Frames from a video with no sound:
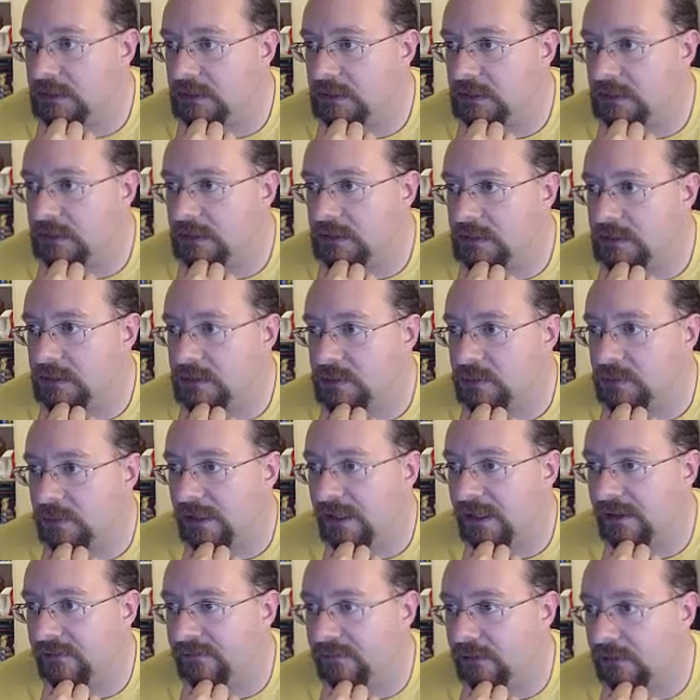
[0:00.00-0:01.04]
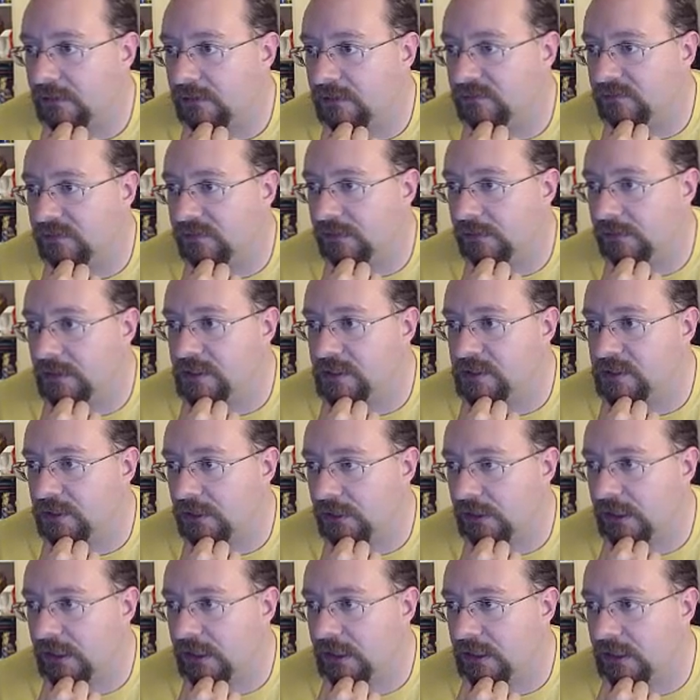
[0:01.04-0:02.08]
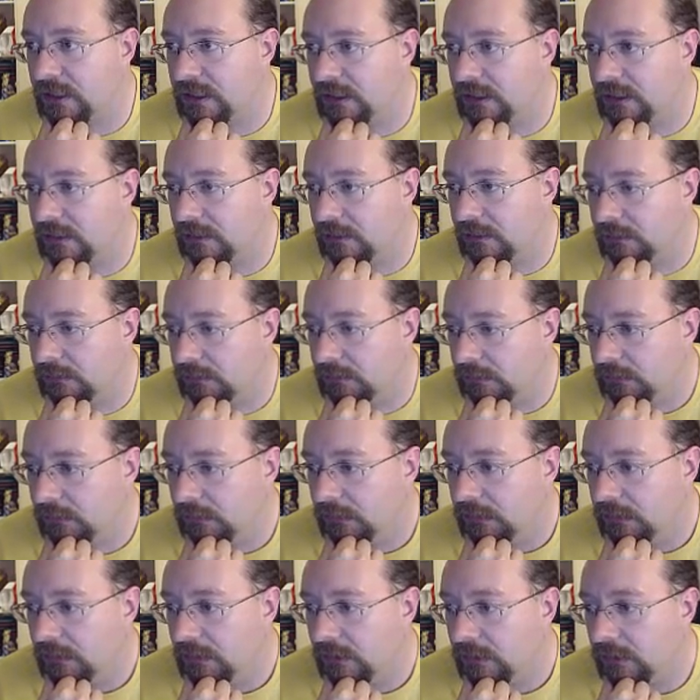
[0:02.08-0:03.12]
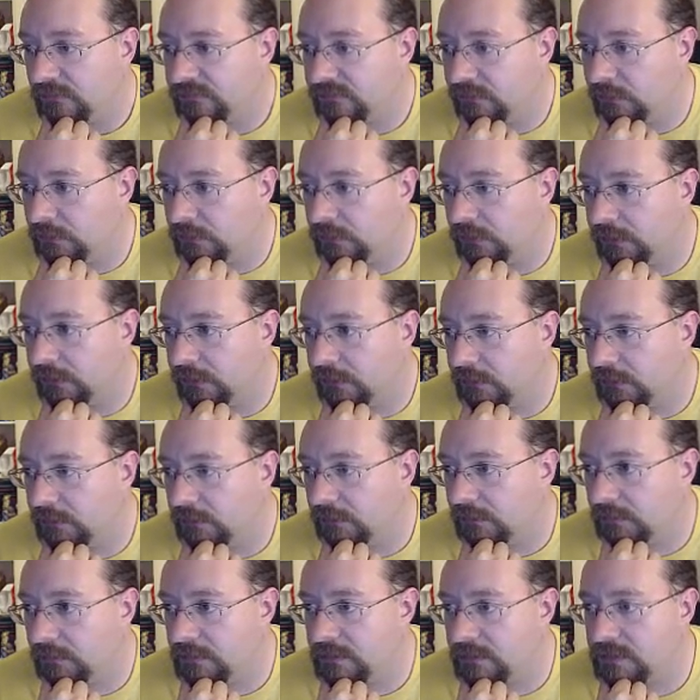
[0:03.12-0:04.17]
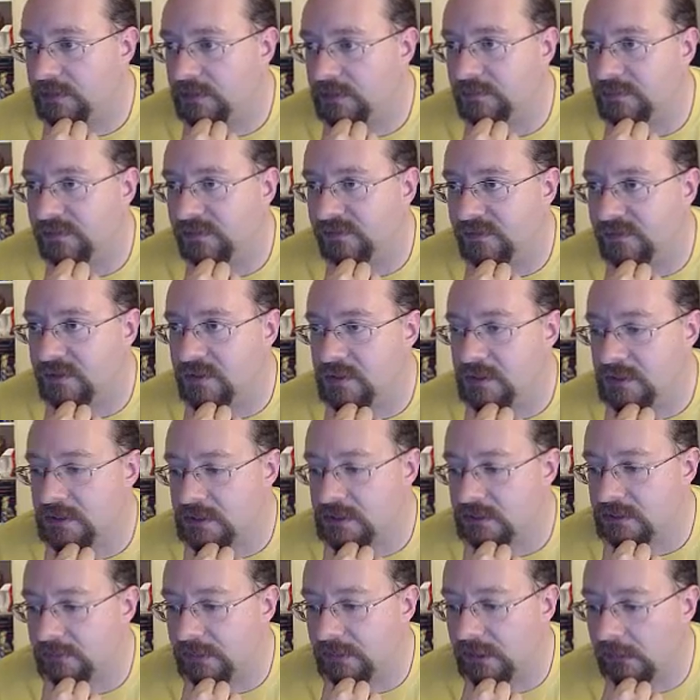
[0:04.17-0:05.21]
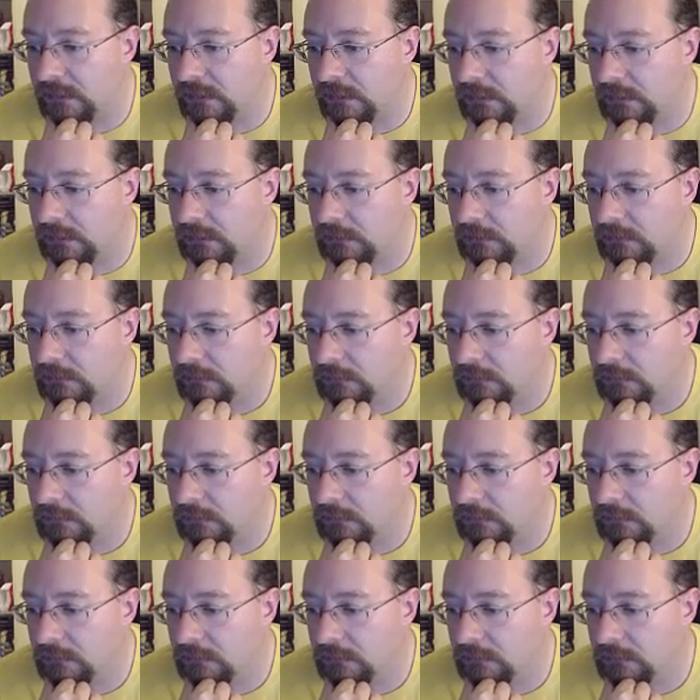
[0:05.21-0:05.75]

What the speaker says: our head, our foot, some divisions in the middle, right?